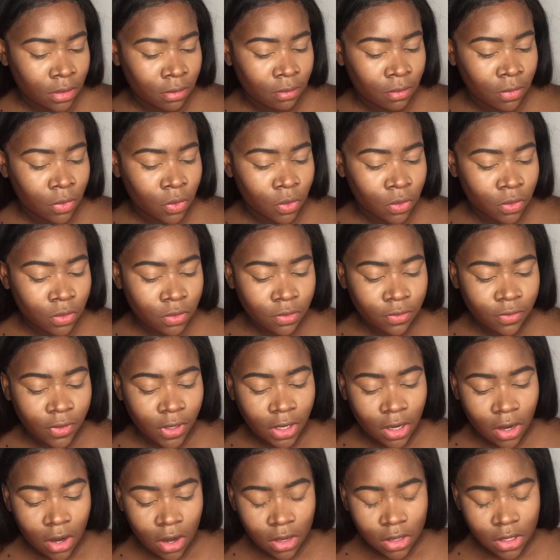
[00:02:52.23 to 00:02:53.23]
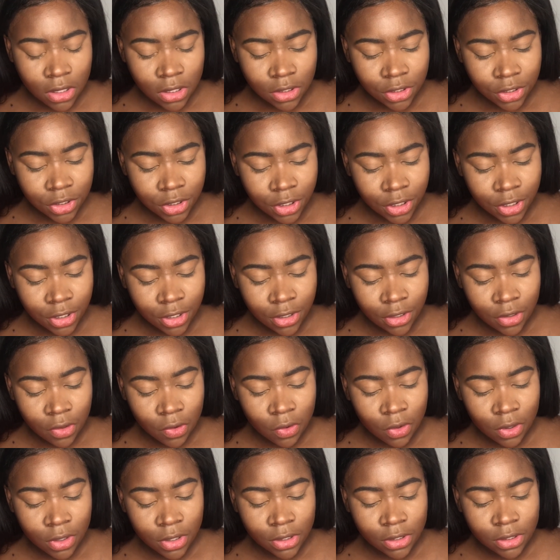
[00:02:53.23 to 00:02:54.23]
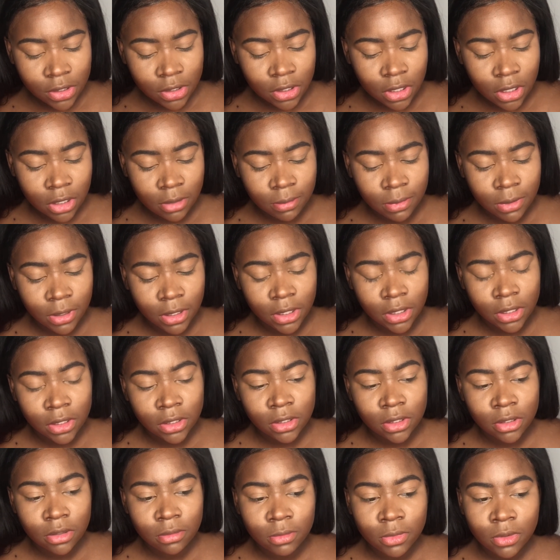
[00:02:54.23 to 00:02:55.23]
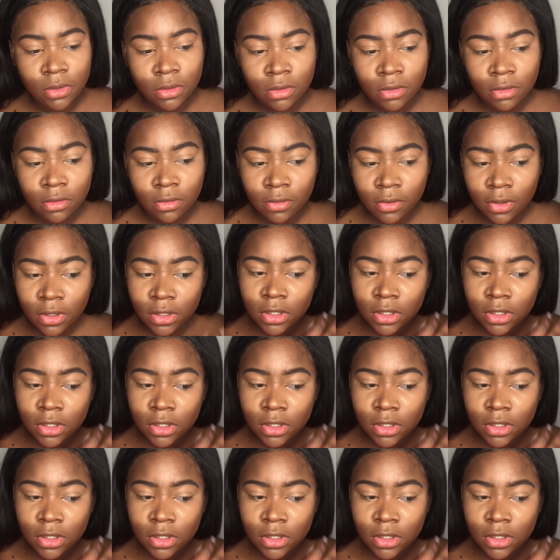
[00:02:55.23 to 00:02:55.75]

move at all this year or start planning to move.